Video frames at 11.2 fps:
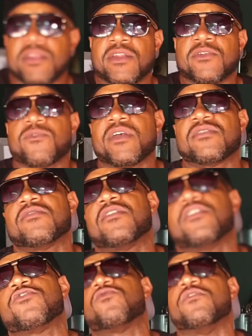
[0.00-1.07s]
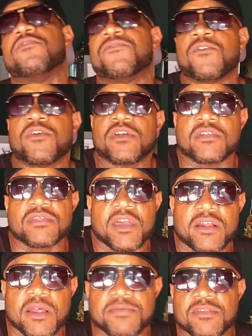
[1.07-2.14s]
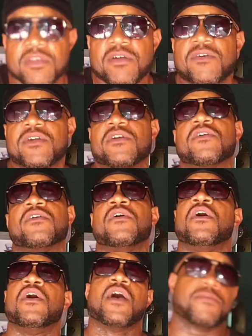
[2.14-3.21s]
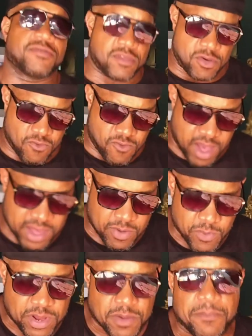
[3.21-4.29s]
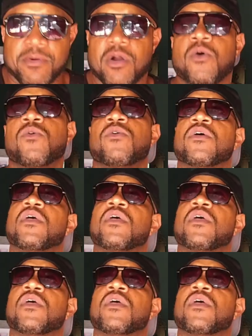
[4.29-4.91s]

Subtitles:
And the rest is history. 4 years later, I'm still here. I'm still rocking with the bro.